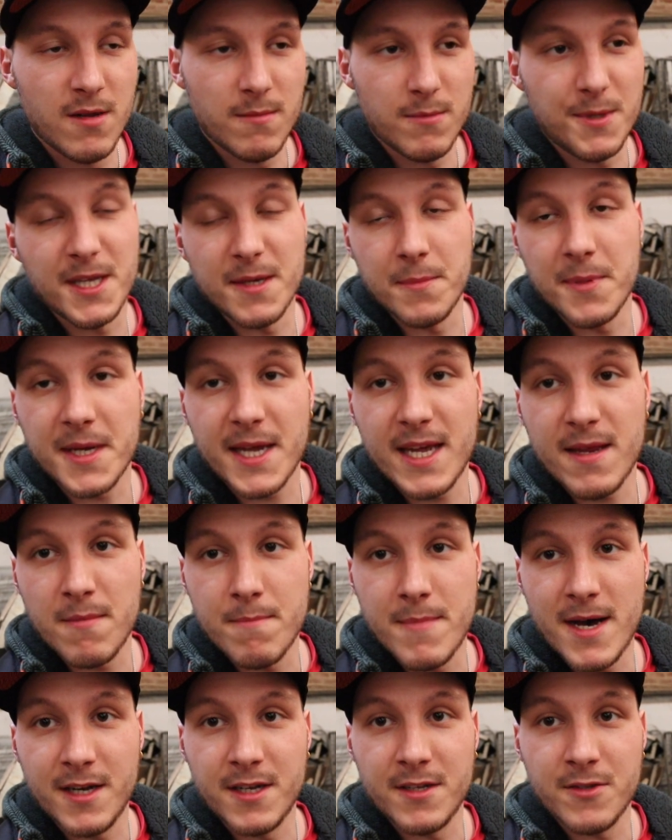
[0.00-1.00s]
but they became
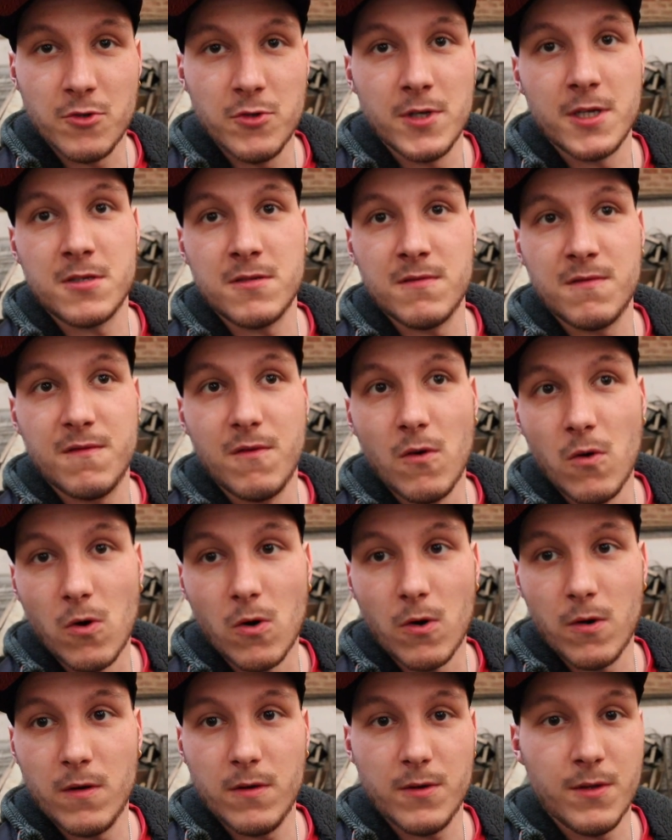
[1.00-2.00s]
abandoned in two thousand
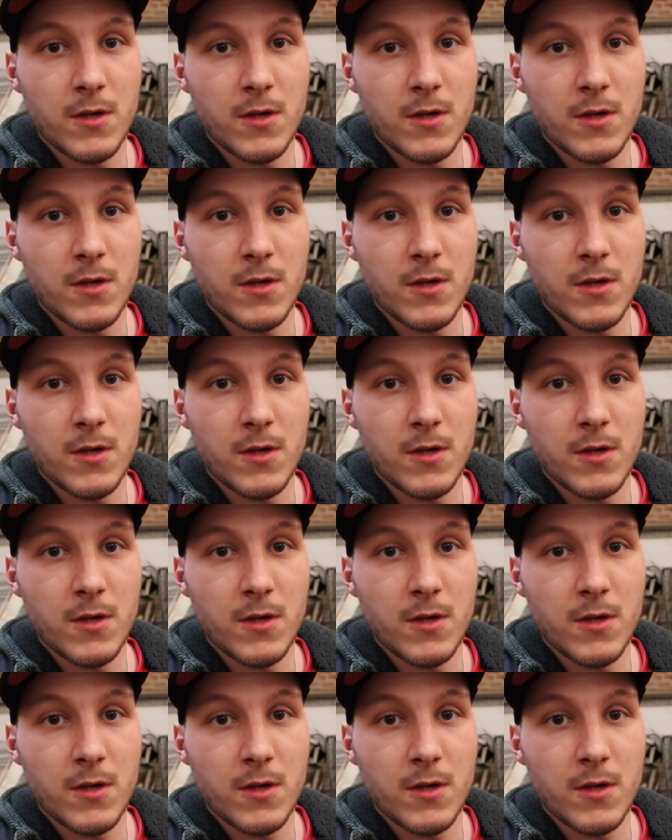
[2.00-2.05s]
four.